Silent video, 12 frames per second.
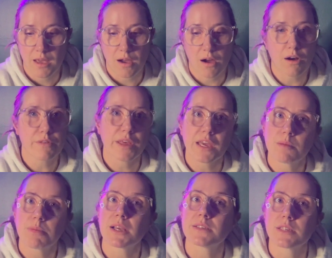are they in a
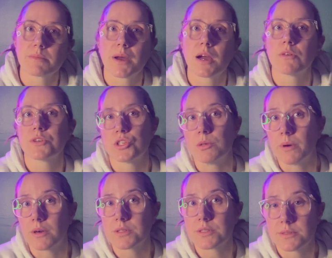plastic bag or a
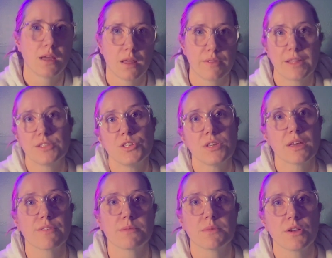shoebox? Then do you
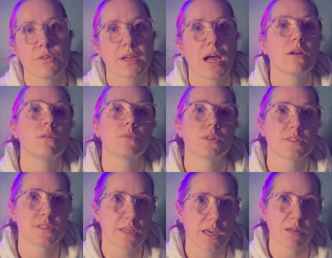give them to your accountant
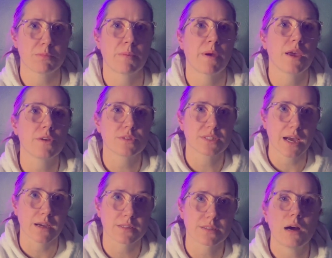once a year to prepare your
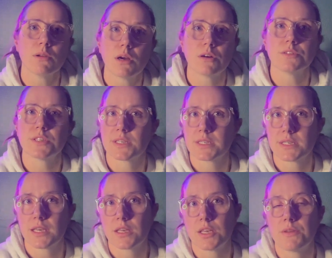tax? How long does it
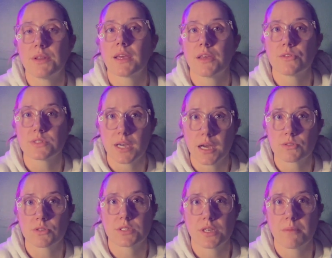take you to get your tax
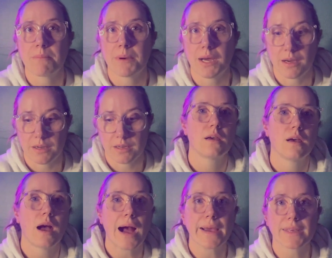return back?
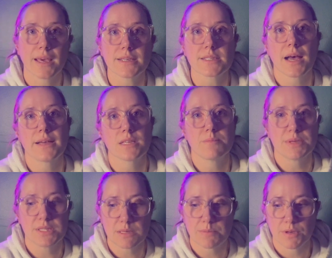I guess as a
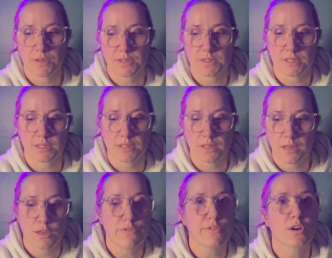busy person,
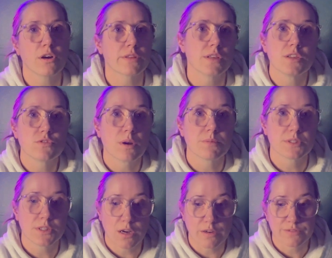you forgot that you dropped
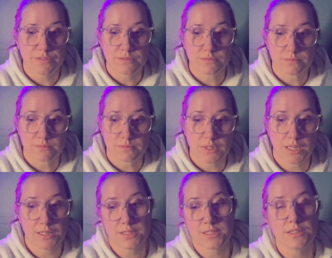it off.
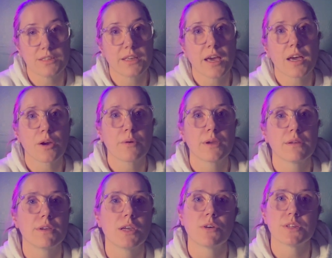And until you get a
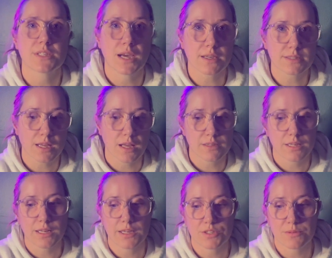query or a tax
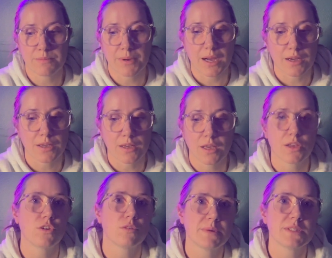calculation back,
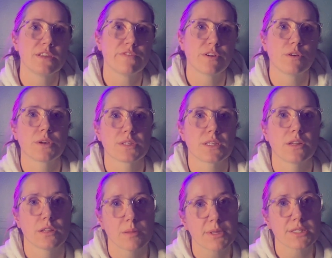you're busy focusing
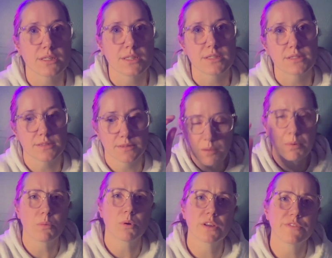on the business. But
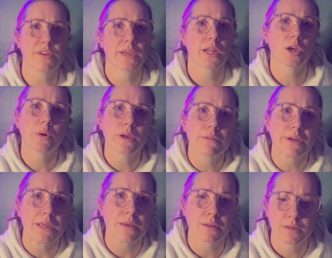what if you get a
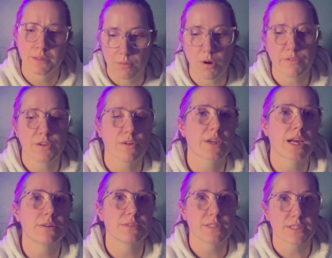query? What if your
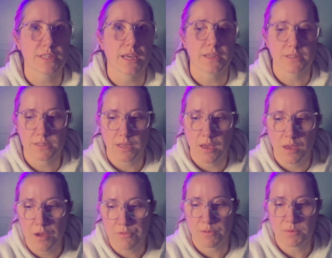accountant says,
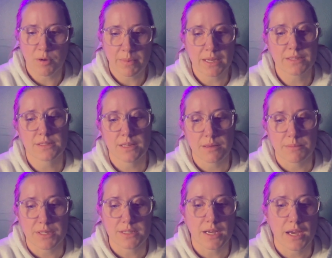from your bank
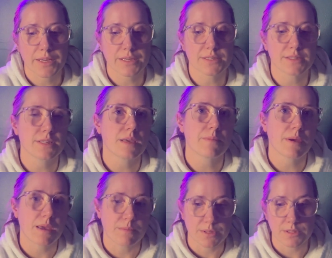statement, I can see a
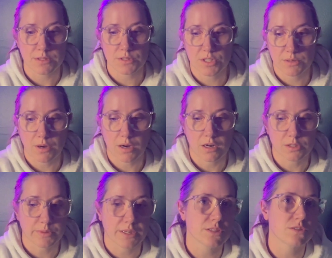payment to a
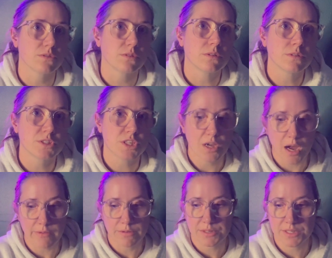hardware store. Do you
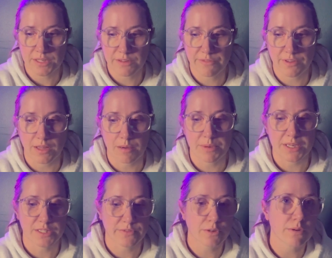have a receipt for that
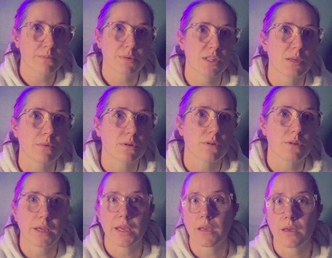piece of equipment you bought
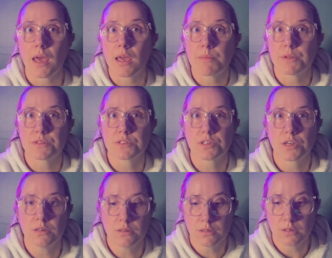like 8 months
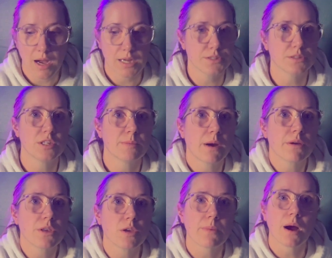ago? I don't know about
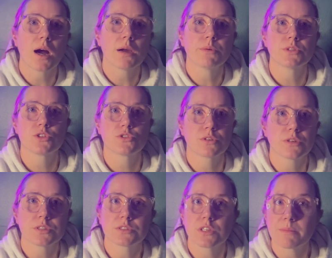you, but I would
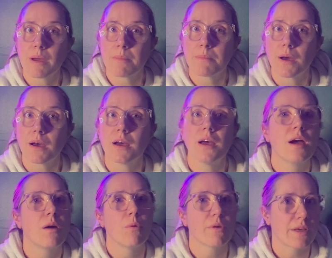struggle to remember
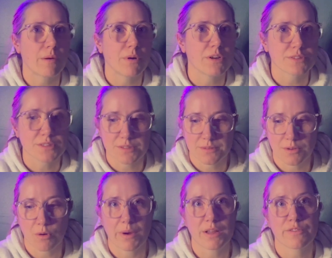what that was
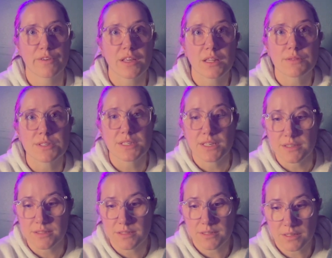or where to find the receipt.
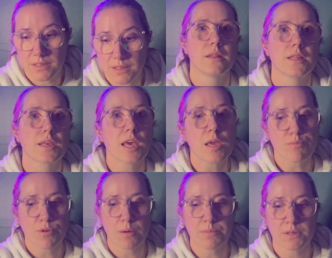The key
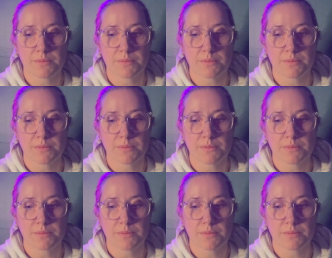problem